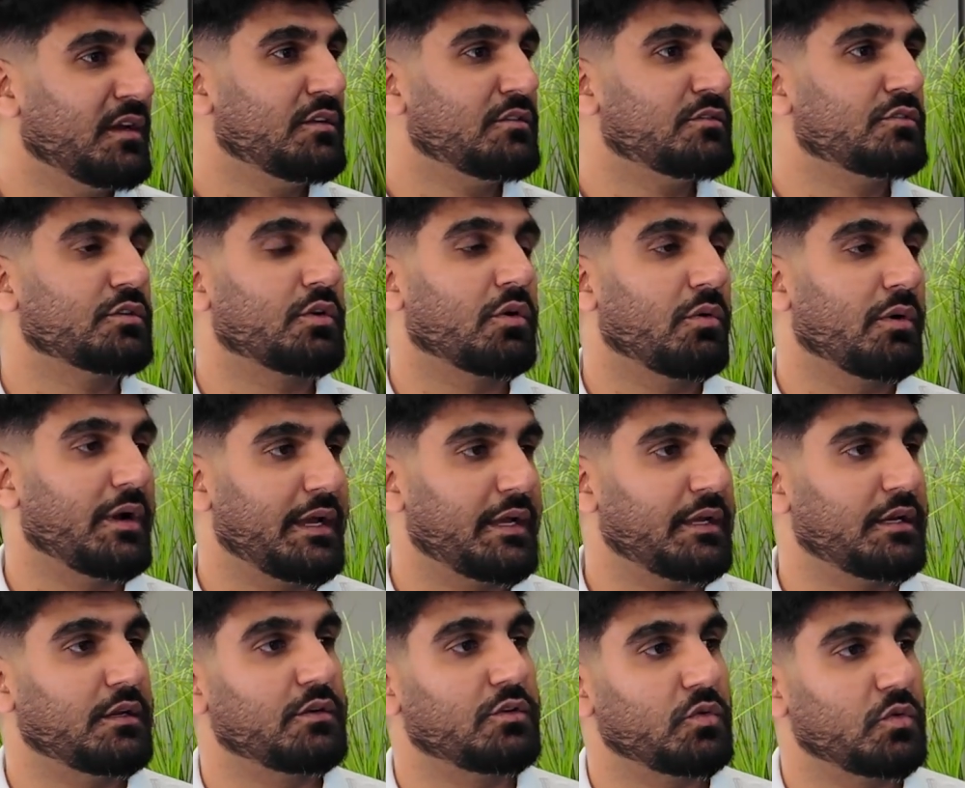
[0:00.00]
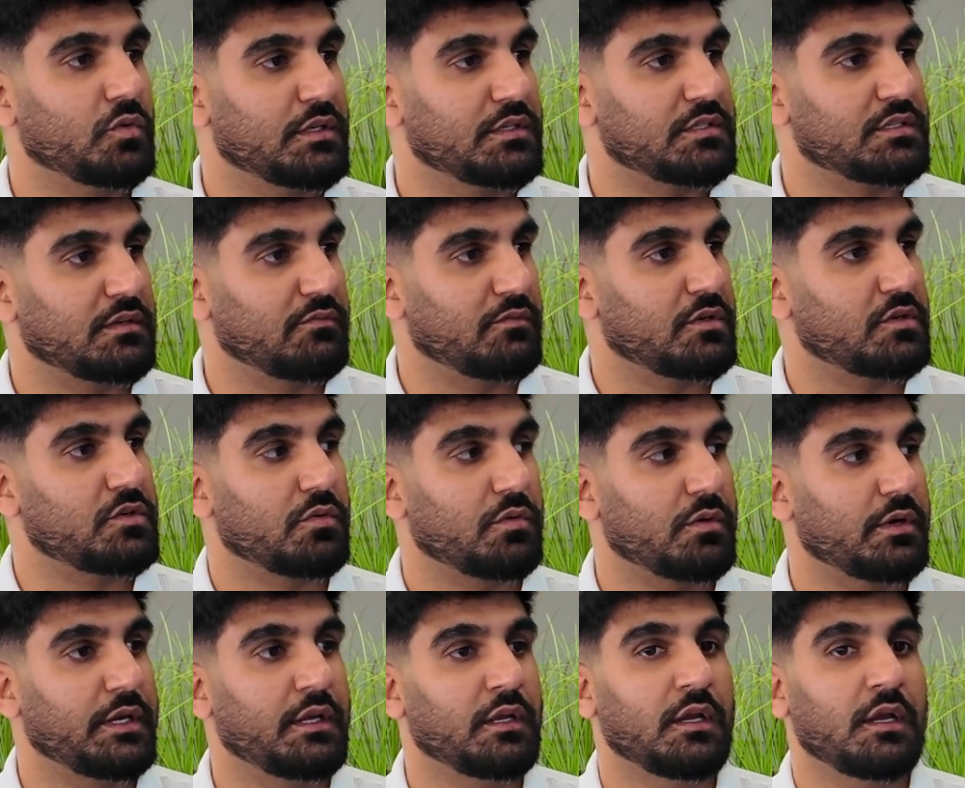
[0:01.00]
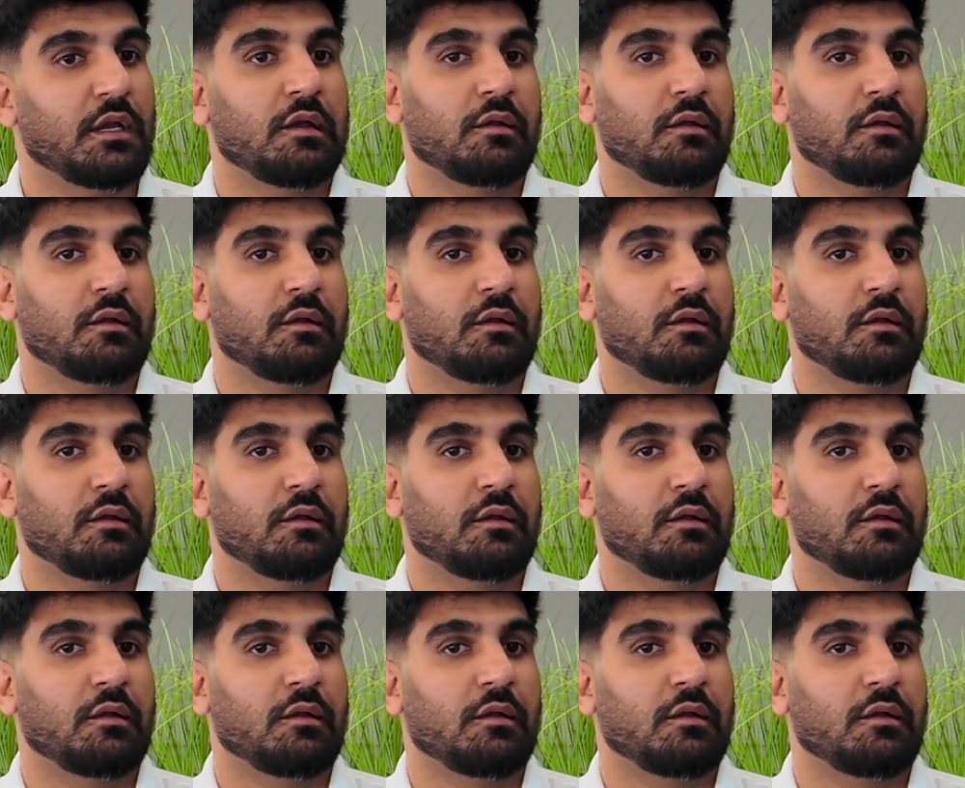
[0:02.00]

to go ahead and do this inventory.